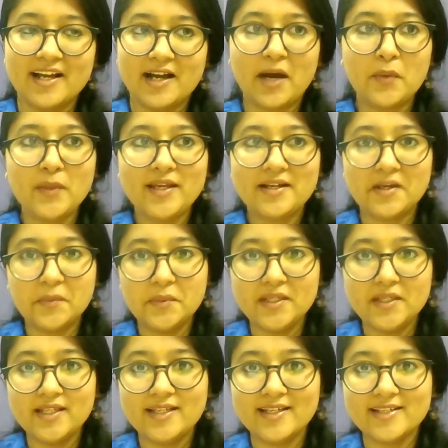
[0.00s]
Are we
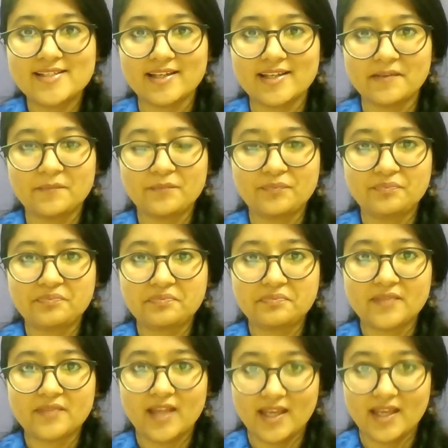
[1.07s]
communicating?
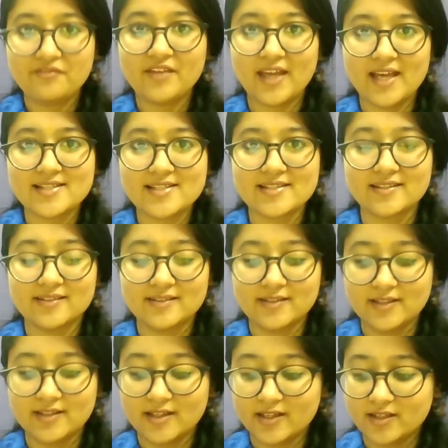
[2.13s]
If yes,
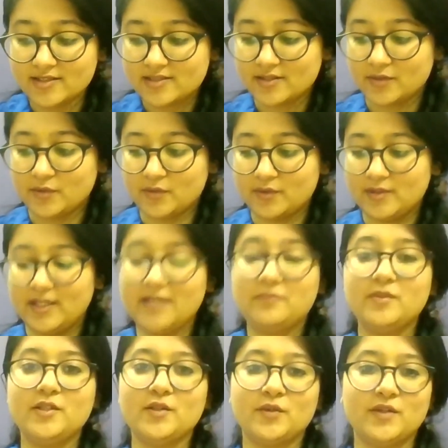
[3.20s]
so let
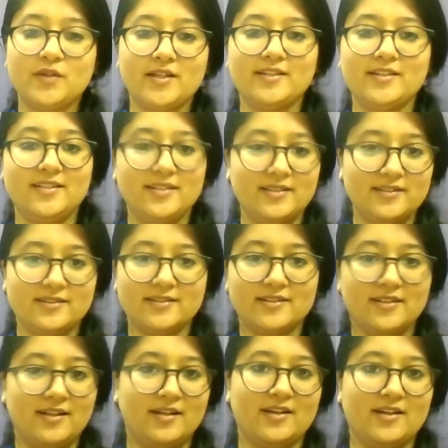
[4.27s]
me know in the
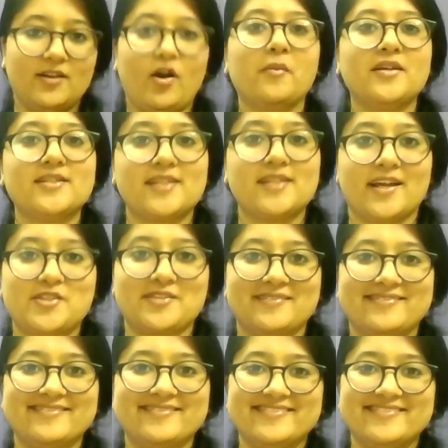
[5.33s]
comment section.